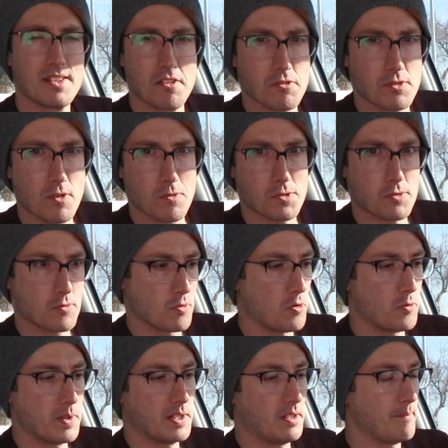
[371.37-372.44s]
There's no
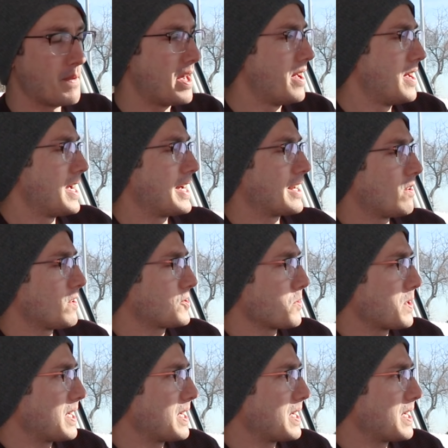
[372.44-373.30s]
scroll wheel. It also